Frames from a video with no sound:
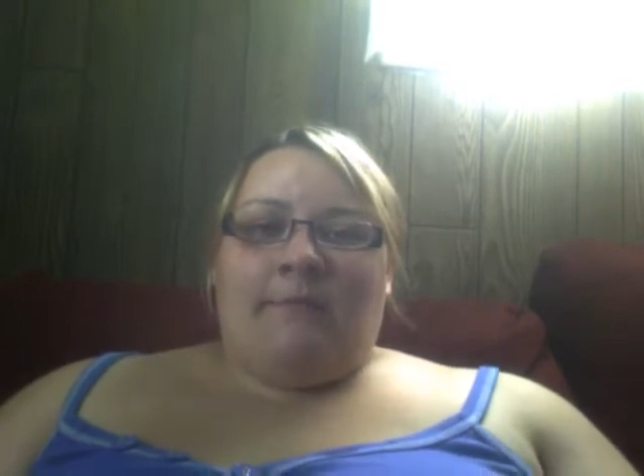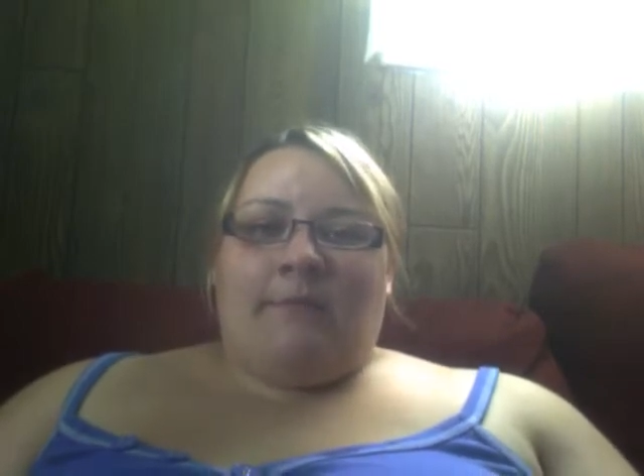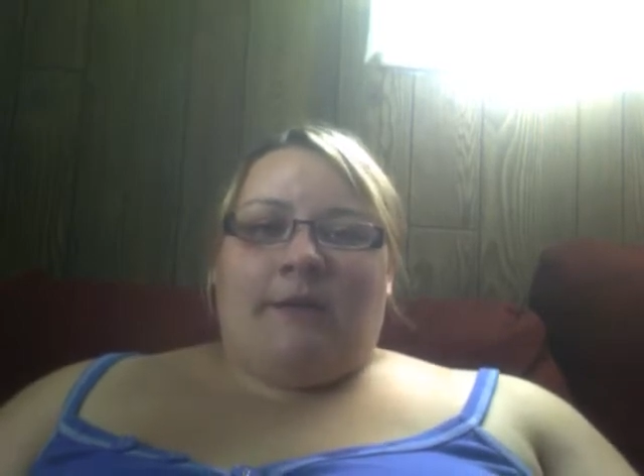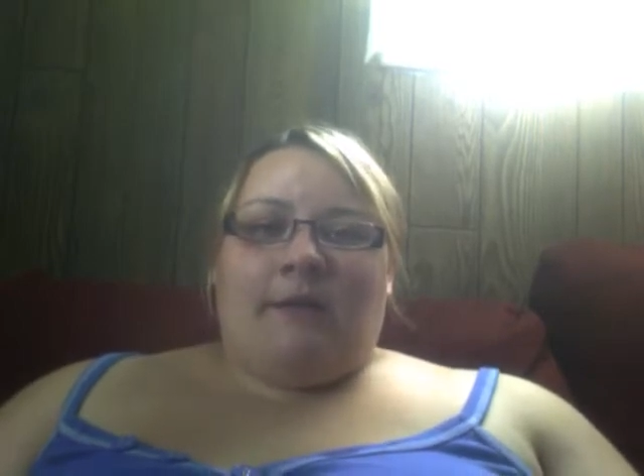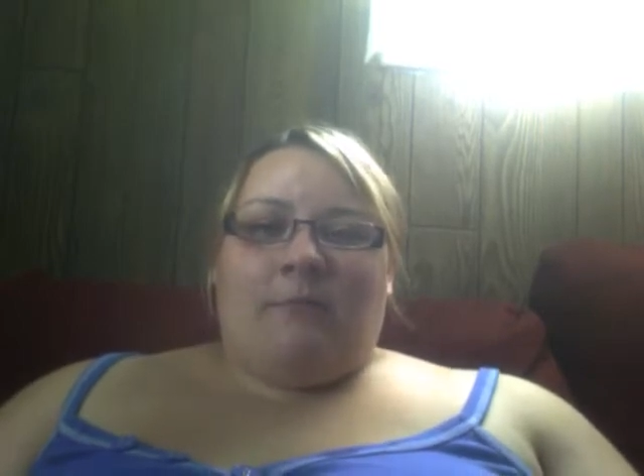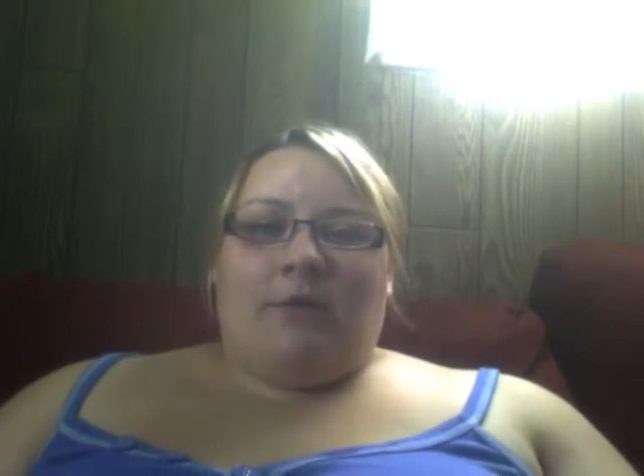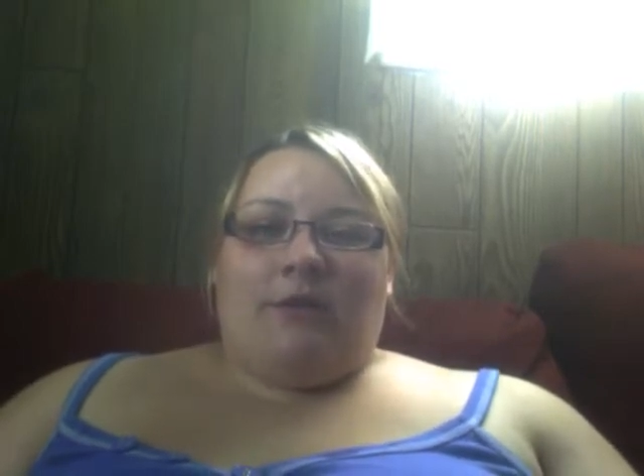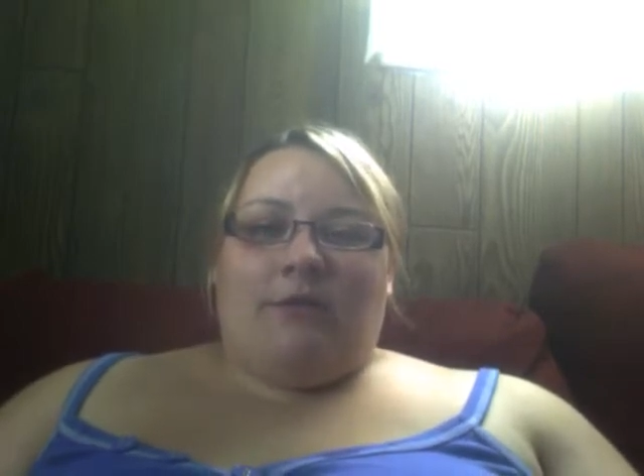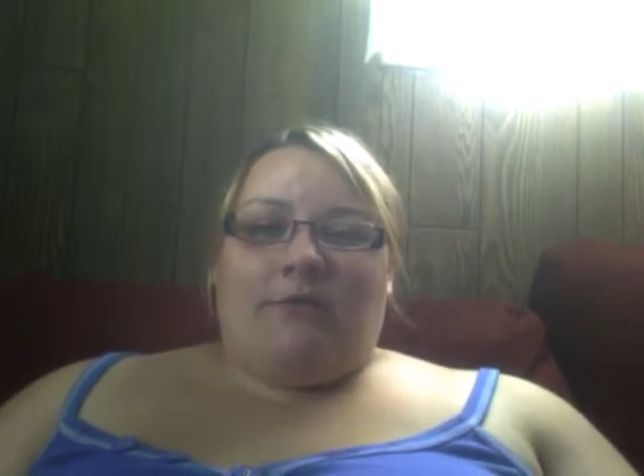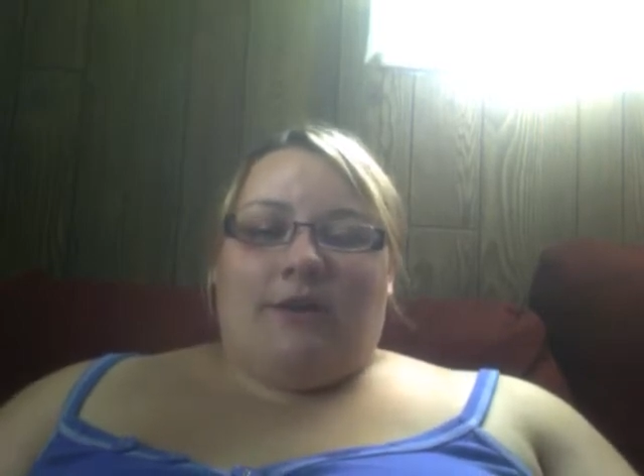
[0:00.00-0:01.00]
but I'm
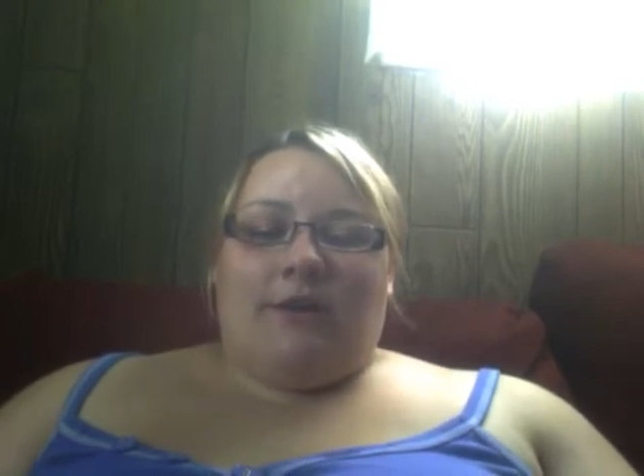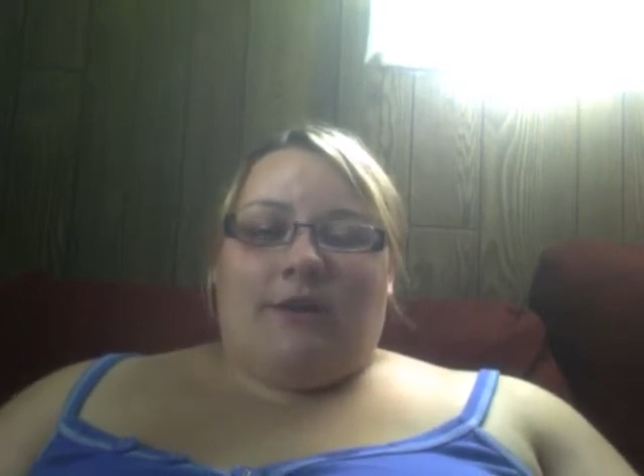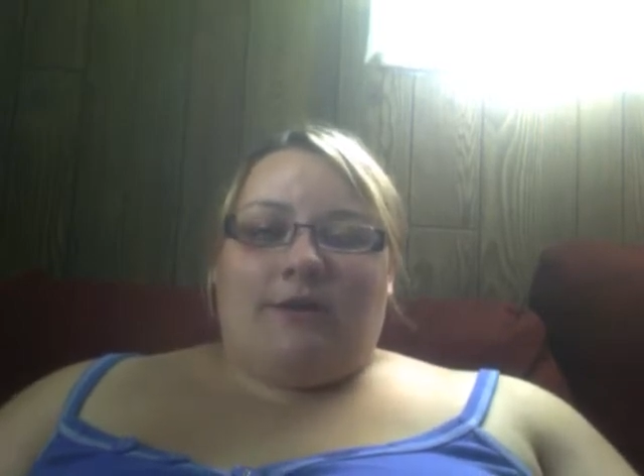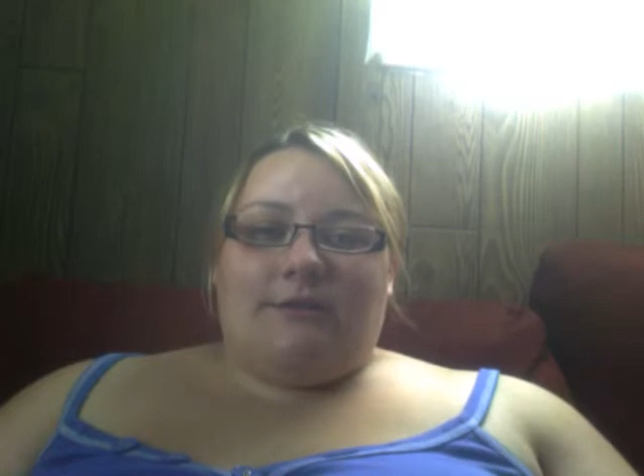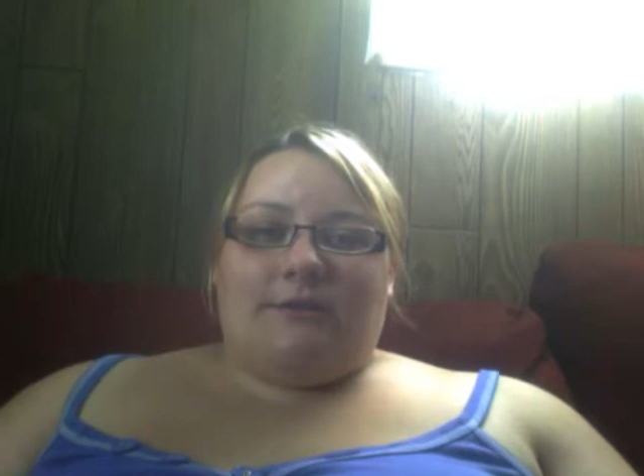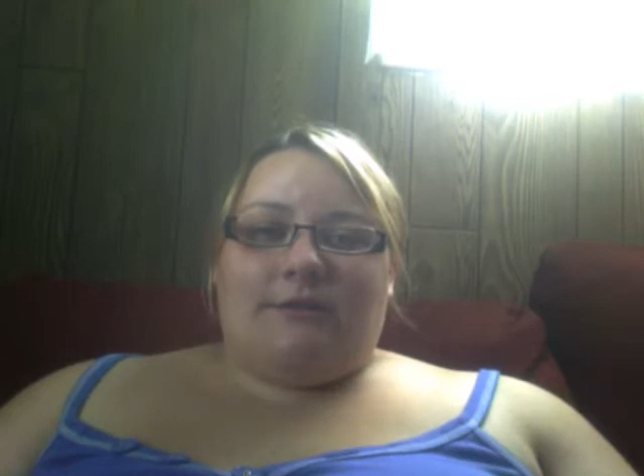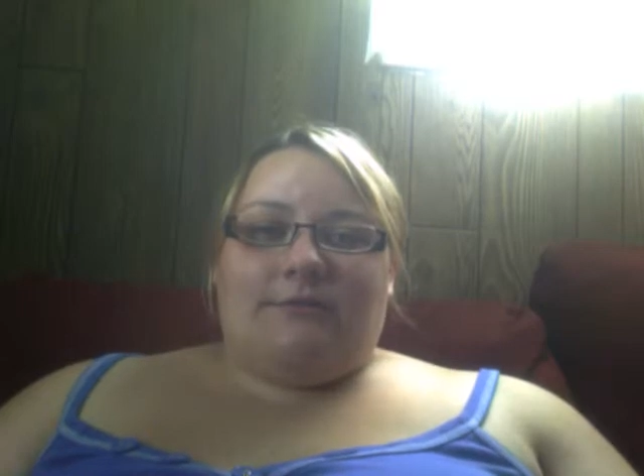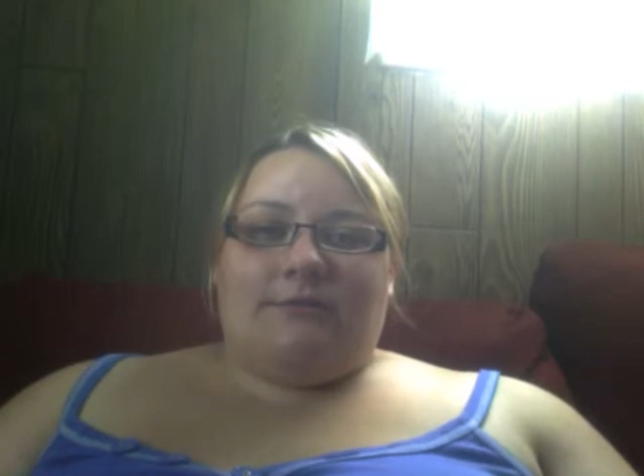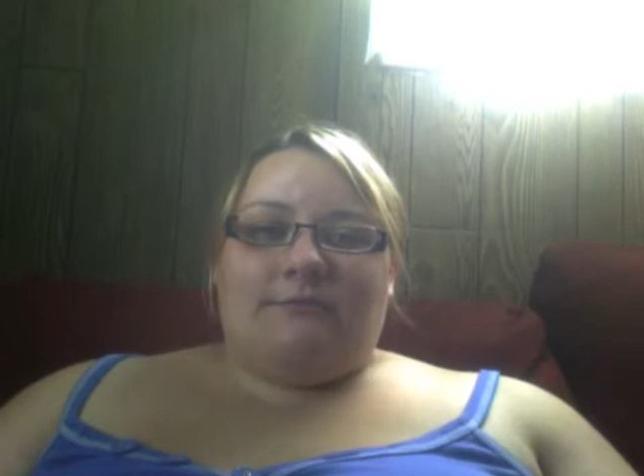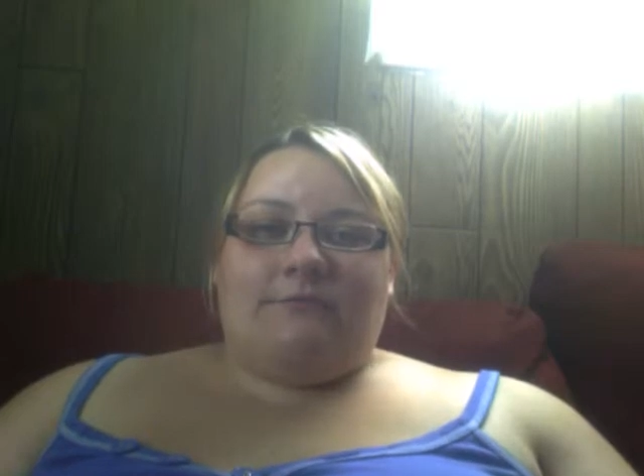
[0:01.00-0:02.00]
working very hard
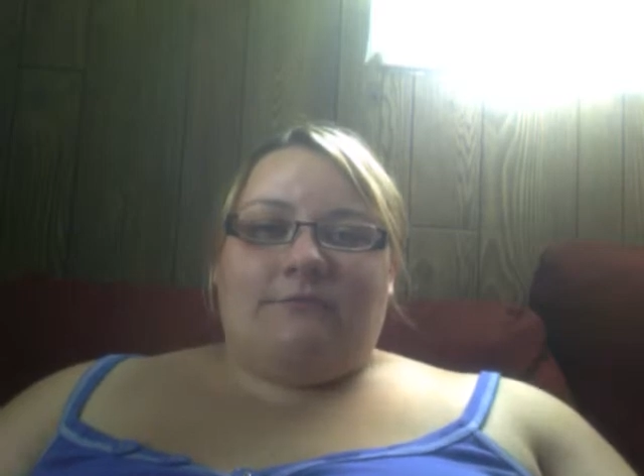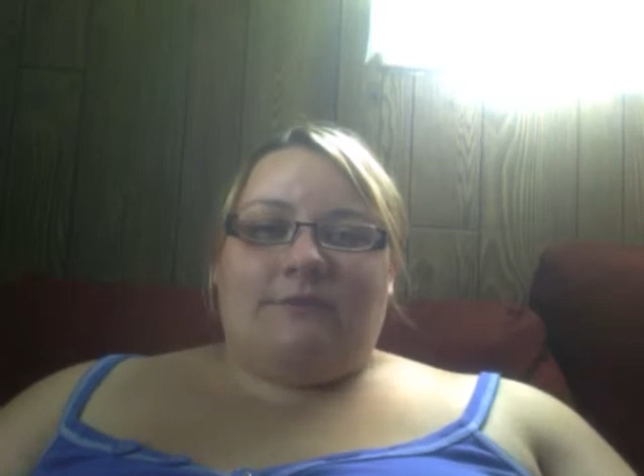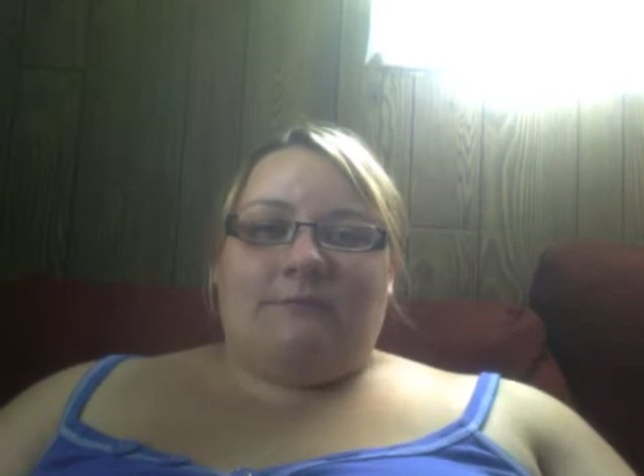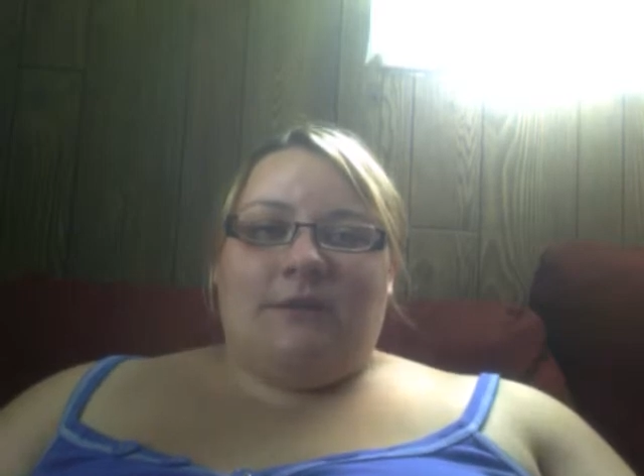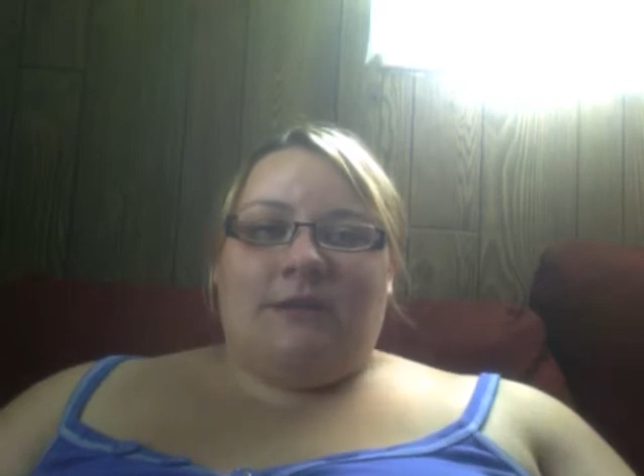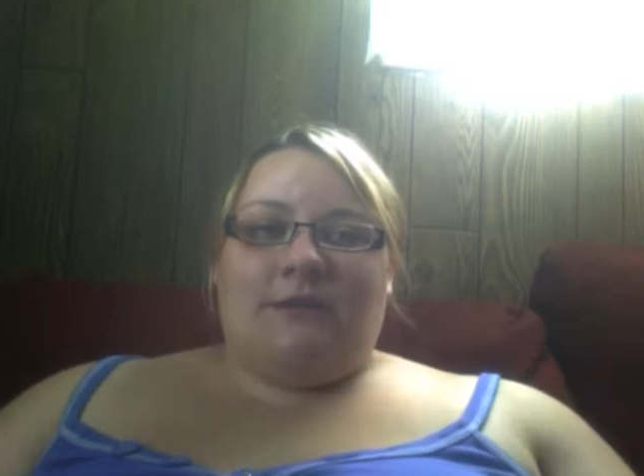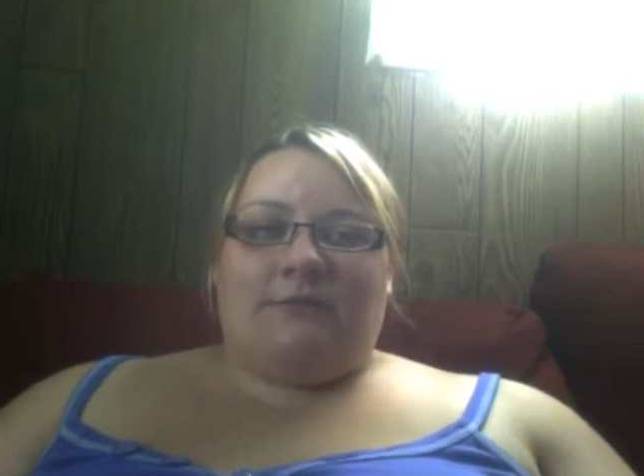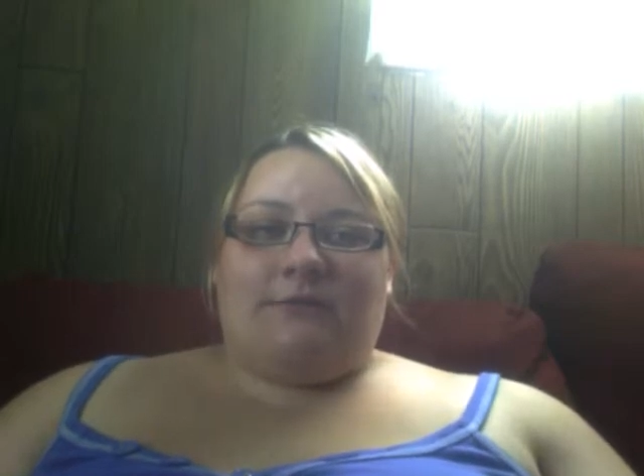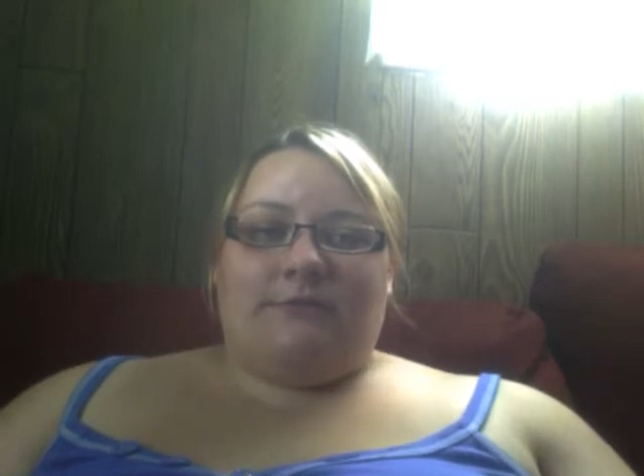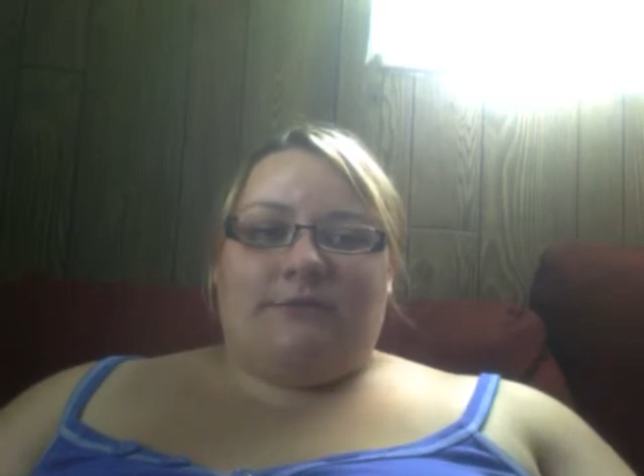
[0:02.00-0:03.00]
to to meet
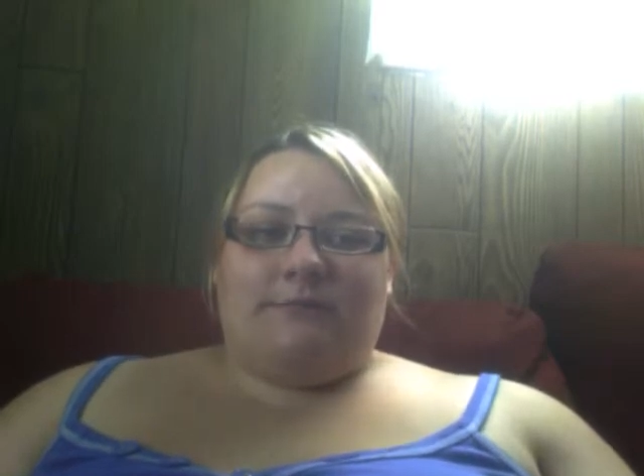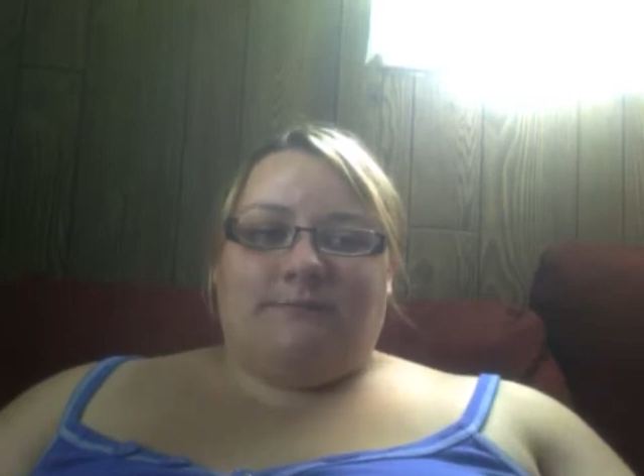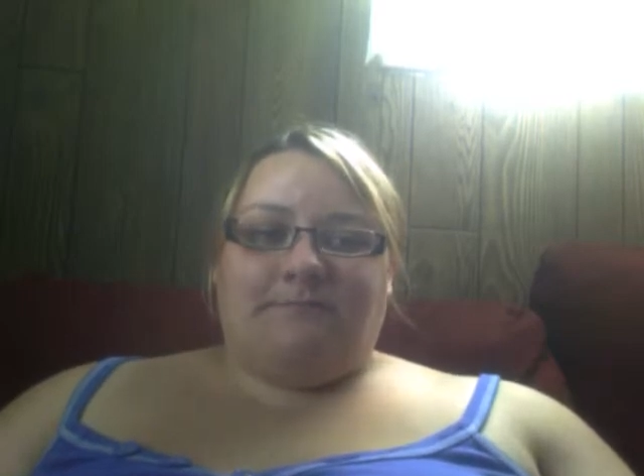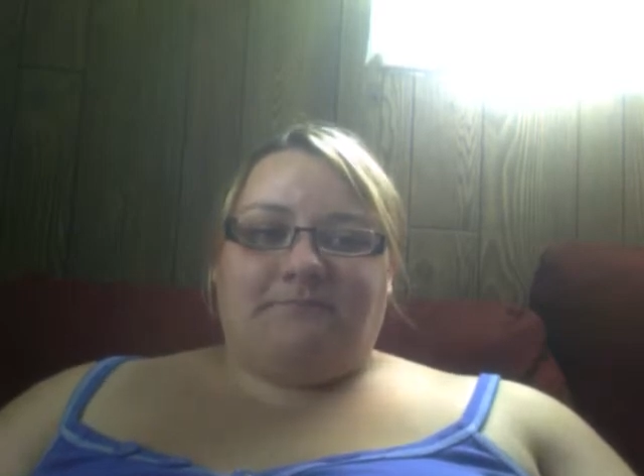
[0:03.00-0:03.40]
those.